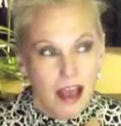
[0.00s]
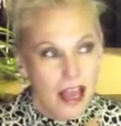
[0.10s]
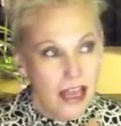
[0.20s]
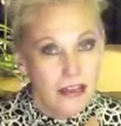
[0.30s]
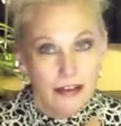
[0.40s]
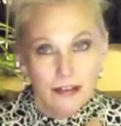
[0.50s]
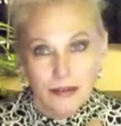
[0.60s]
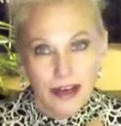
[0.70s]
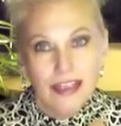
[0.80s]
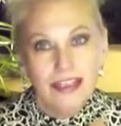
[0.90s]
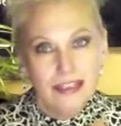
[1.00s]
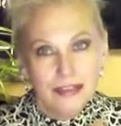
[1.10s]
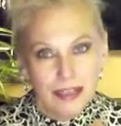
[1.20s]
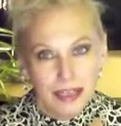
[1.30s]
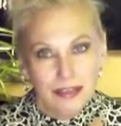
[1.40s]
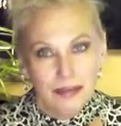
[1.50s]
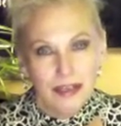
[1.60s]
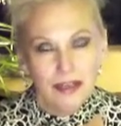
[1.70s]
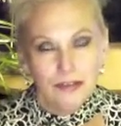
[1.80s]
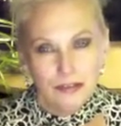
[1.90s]
And I'll try to entertain you,
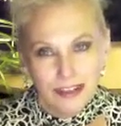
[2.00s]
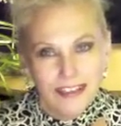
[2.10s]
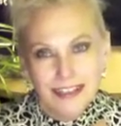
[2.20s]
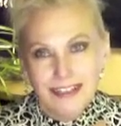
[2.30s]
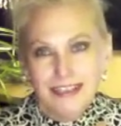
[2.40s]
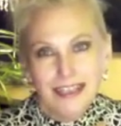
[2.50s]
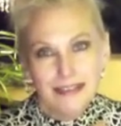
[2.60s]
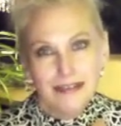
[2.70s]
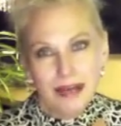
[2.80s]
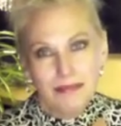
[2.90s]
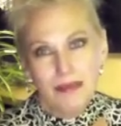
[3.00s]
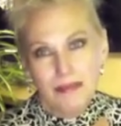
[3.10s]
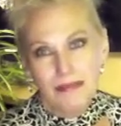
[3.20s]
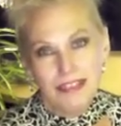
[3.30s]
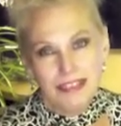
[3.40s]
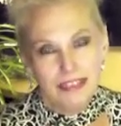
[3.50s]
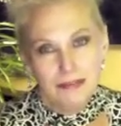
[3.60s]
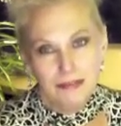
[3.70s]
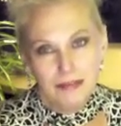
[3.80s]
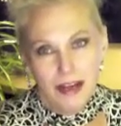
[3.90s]
and I'll try not to let you down by missing
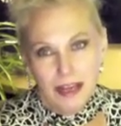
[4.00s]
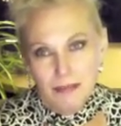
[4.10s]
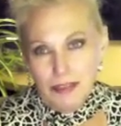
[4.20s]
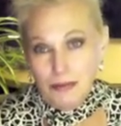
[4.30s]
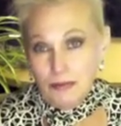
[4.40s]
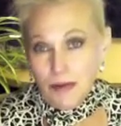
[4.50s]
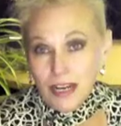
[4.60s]
episodes.